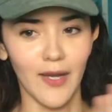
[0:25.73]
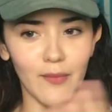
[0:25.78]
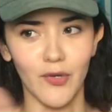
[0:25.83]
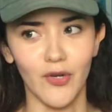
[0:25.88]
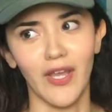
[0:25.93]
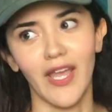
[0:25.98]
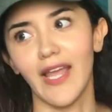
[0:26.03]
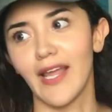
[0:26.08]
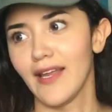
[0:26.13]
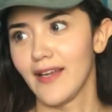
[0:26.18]

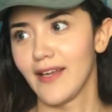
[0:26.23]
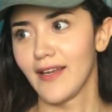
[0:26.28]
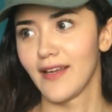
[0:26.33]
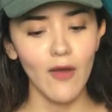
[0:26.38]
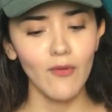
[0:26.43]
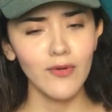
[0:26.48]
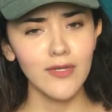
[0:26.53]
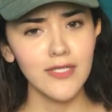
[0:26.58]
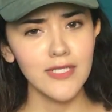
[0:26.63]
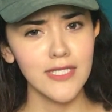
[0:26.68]
I'm okay.
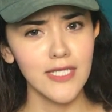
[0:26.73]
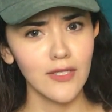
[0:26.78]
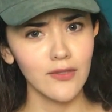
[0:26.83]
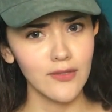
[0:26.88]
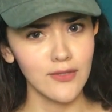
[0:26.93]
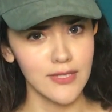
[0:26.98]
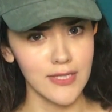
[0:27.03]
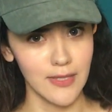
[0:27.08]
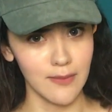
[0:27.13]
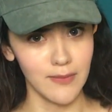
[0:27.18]
I wanna tell
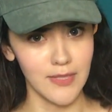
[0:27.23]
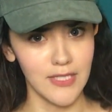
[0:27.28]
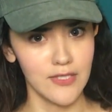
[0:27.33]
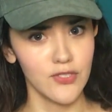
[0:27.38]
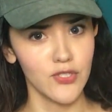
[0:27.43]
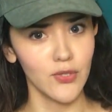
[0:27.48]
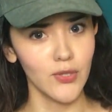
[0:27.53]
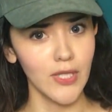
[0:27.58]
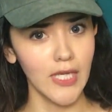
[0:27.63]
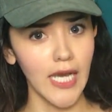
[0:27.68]
you something,
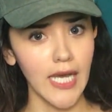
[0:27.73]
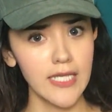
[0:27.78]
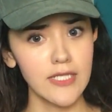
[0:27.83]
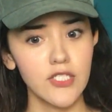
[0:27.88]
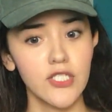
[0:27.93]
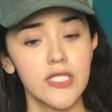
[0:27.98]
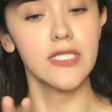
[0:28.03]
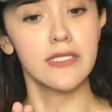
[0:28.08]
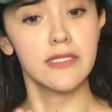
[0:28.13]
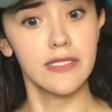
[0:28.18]
so you
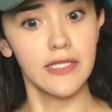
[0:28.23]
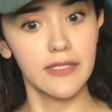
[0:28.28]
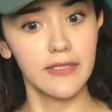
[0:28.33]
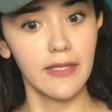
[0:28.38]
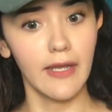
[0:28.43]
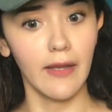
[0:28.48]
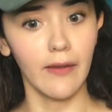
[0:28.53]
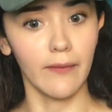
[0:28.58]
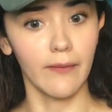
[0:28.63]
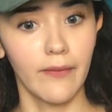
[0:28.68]
guys just sit
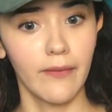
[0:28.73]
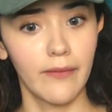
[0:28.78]
down.